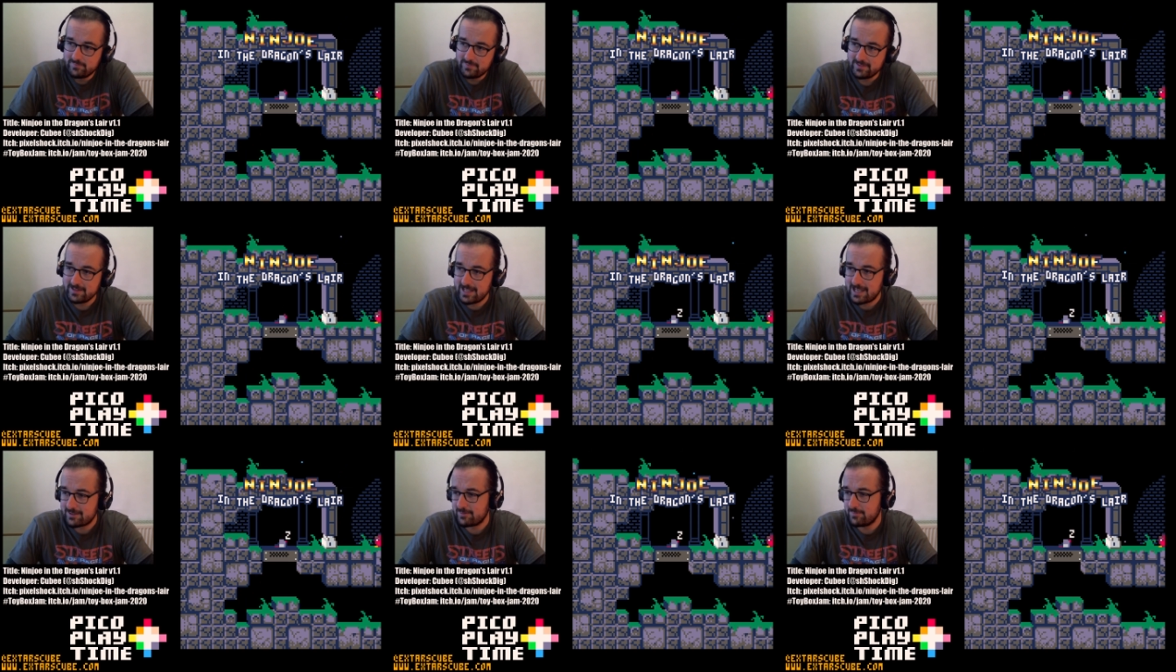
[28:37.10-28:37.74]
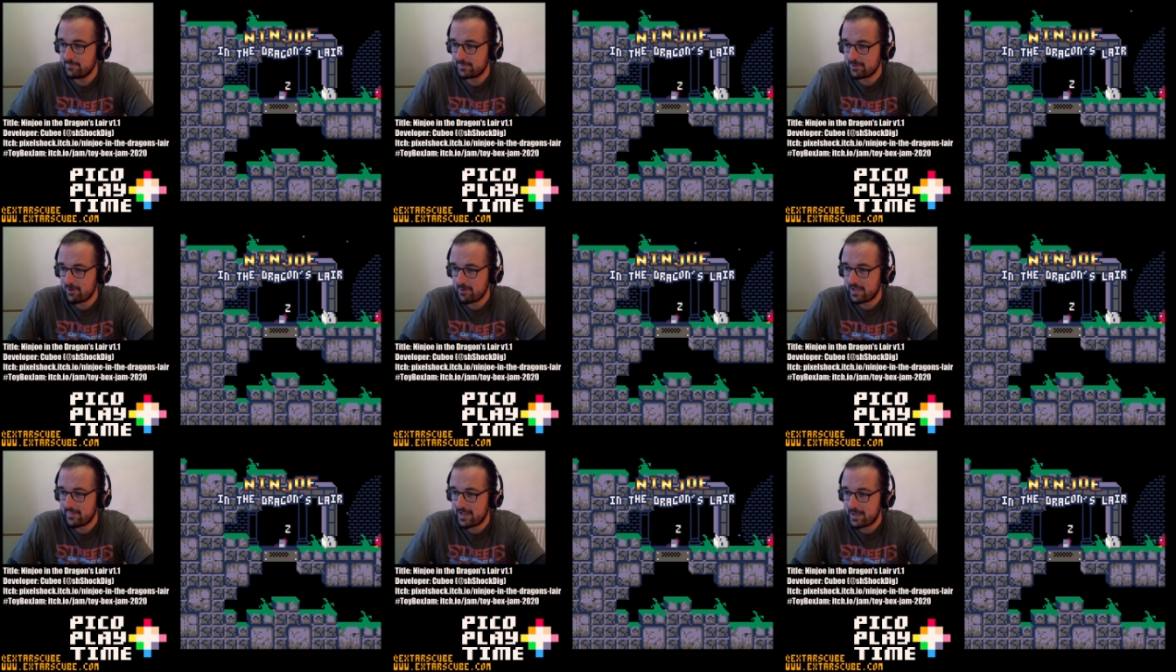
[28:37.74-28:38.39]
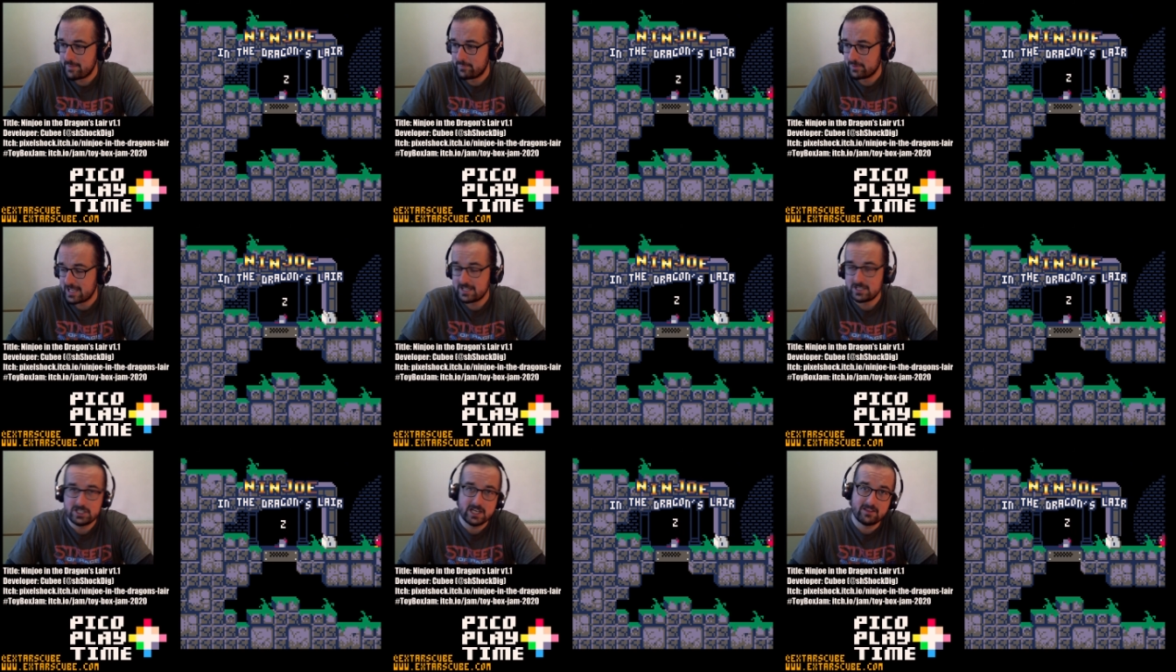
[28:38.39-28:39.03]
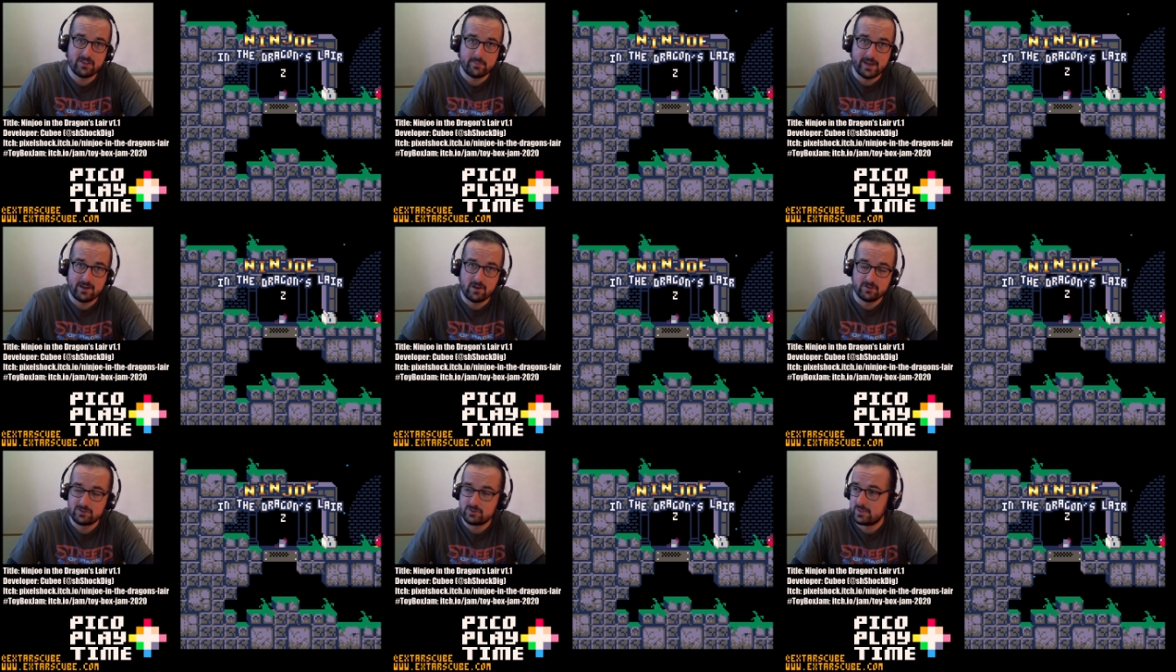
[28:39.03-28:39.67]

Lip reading: yes, sorry about that. But yeah, check them out on